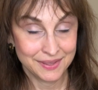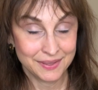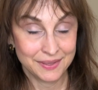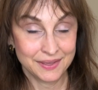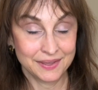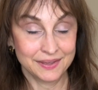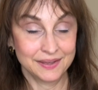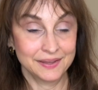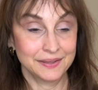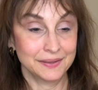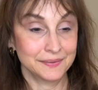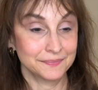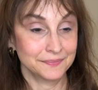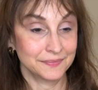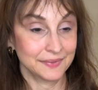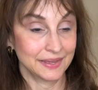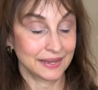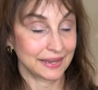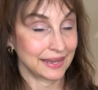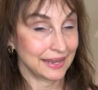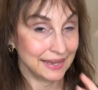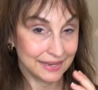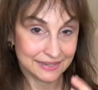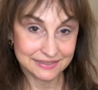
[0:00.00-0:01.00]
I
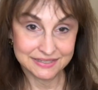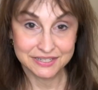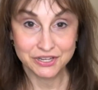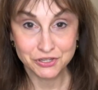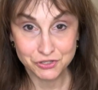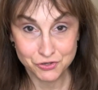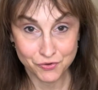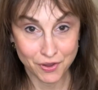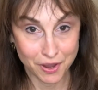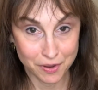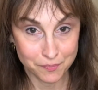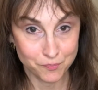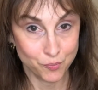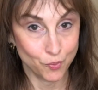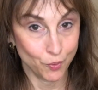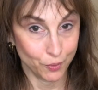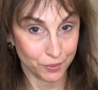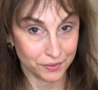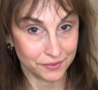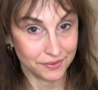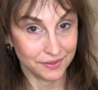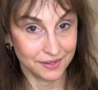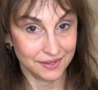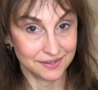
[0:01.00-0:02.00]
can't tell you how
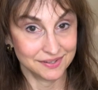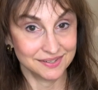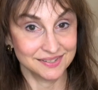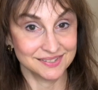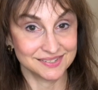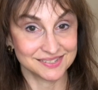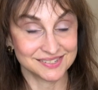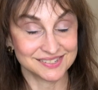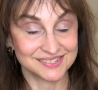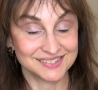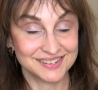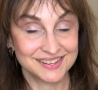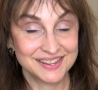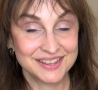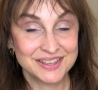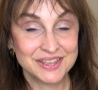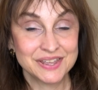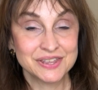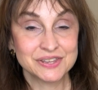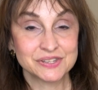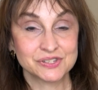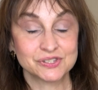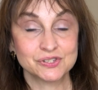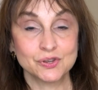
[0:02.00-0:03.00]
important that is.
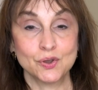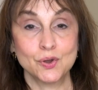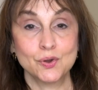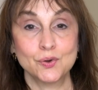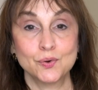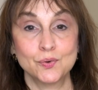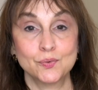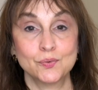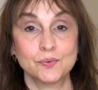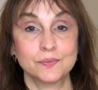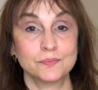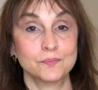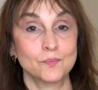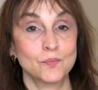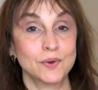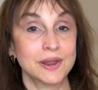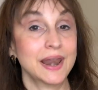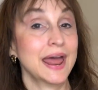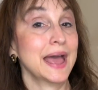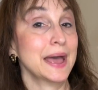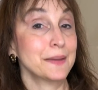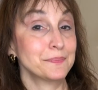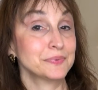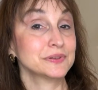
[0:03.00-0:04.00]
So what
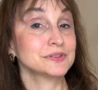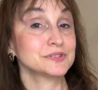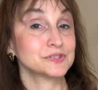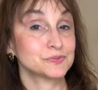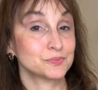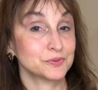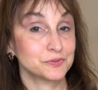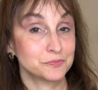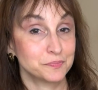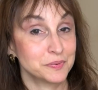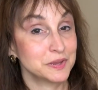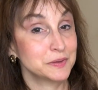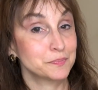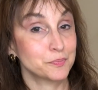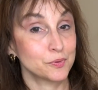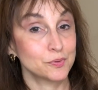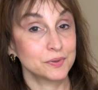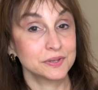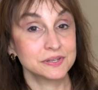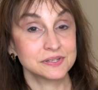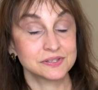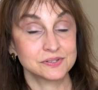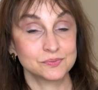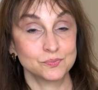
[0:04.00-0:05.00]
happens with people
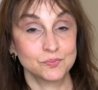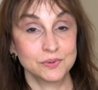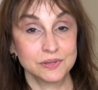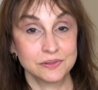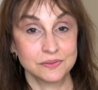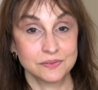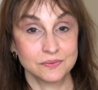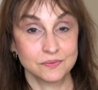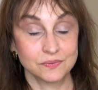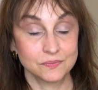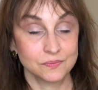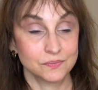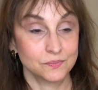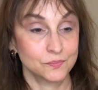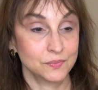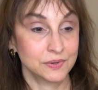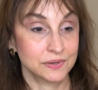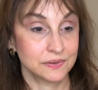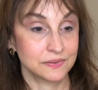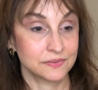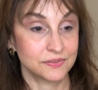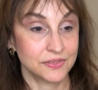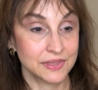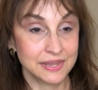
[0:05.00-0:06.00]
is when
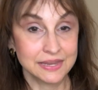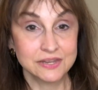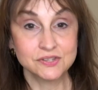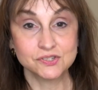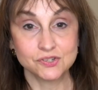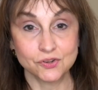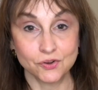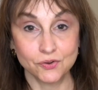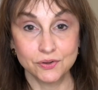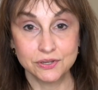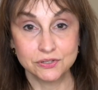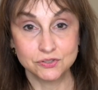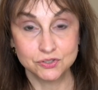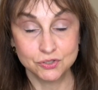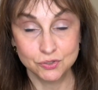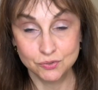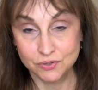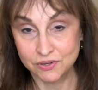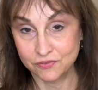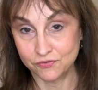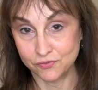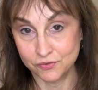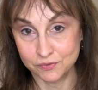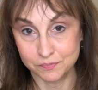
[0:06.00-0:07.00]
things are in two
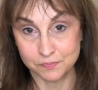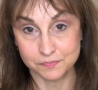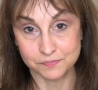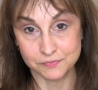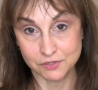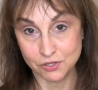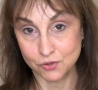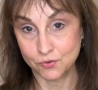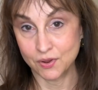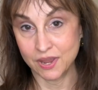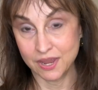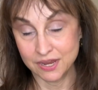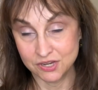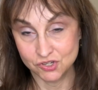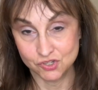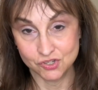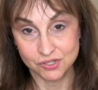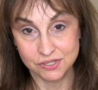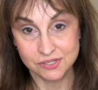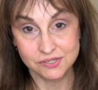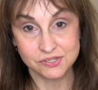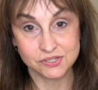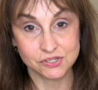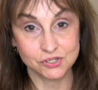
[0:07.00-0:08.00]
different
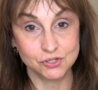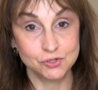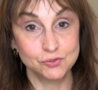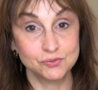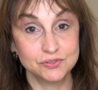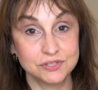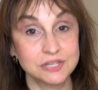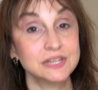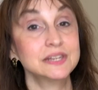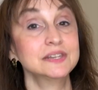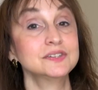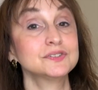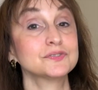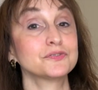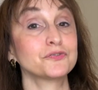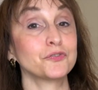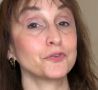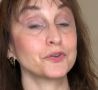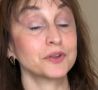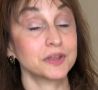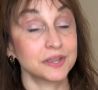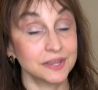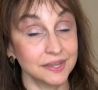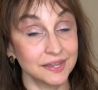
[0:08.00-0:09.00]
locations, you tend to
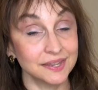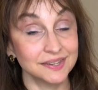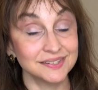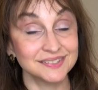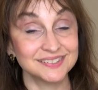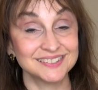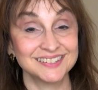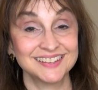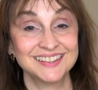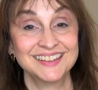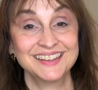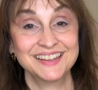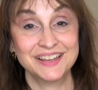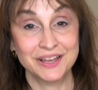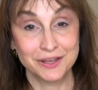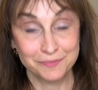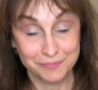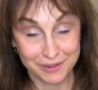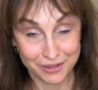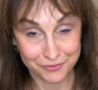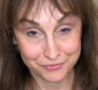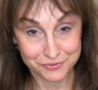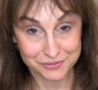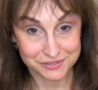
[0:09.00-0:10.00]
forget
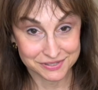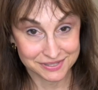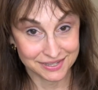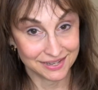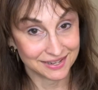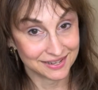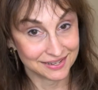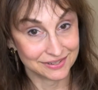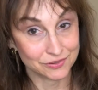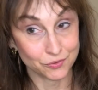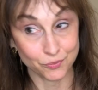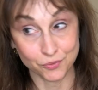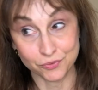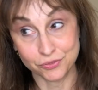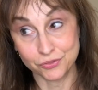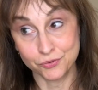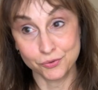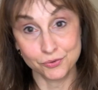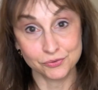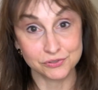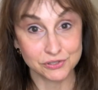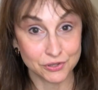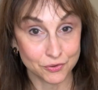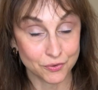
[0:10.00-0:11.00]
about the second or
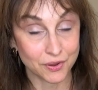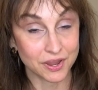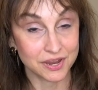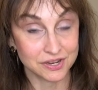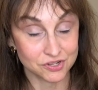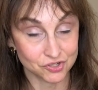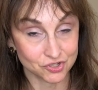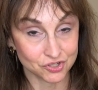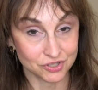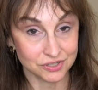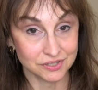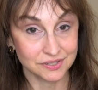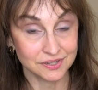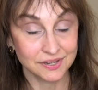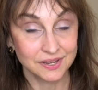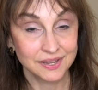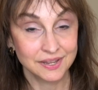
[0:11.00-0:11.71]
third location,